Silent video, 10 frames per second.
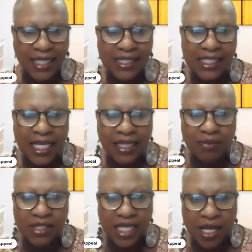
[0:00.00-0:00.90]
and seeing
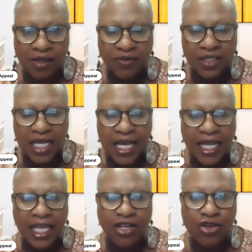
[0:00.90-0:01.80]
themselves
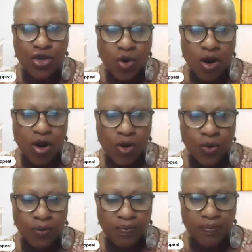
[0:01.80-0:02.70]
in your home.